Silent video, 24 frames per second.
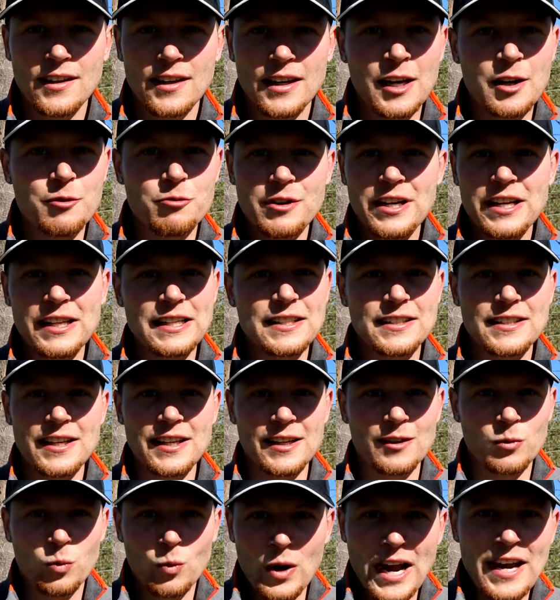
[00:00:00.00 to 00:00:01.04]
It really
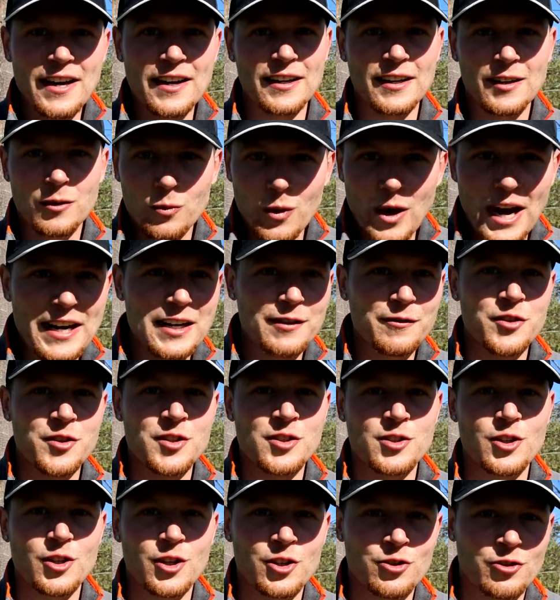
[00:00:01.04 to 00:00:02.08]
did, waiting, waiting for the
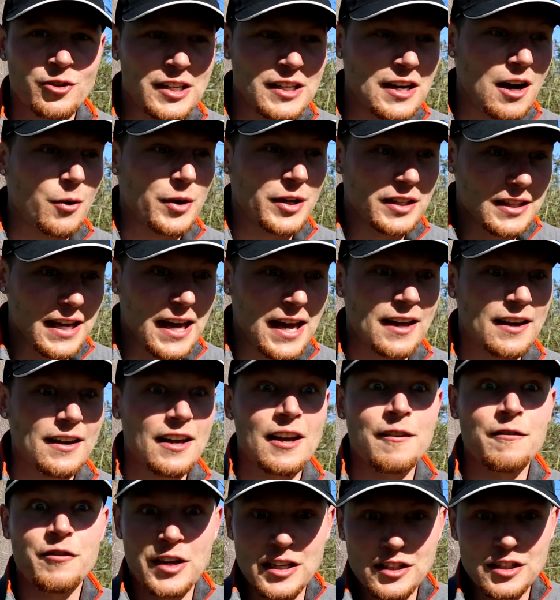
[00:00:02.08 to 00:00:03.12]
surgery, knowing that
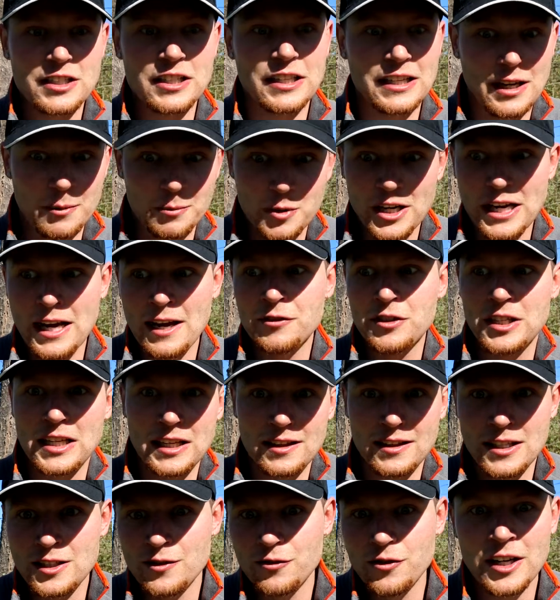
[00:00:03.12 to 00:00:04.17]
eventually I'm gonna have to get
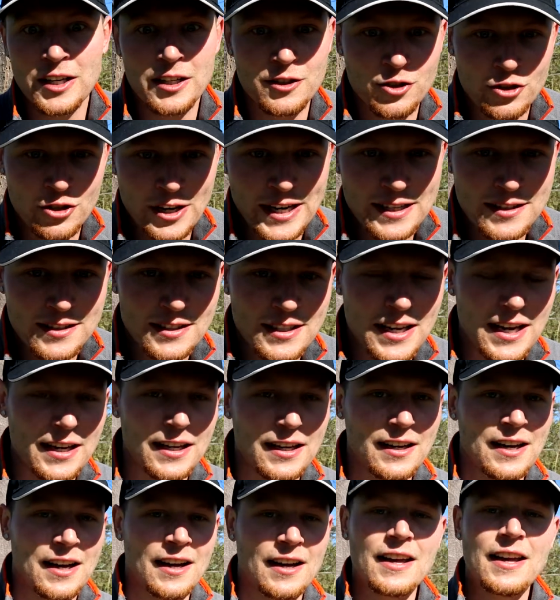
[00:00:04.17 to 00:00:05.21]
these fucking drains
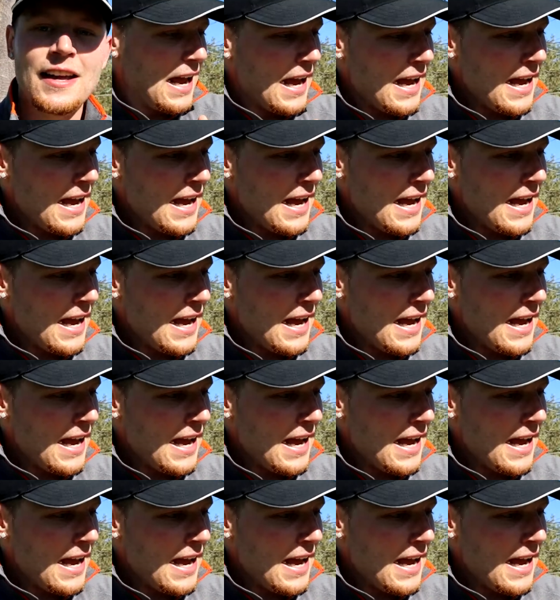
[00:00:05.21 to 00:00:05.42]
taken out.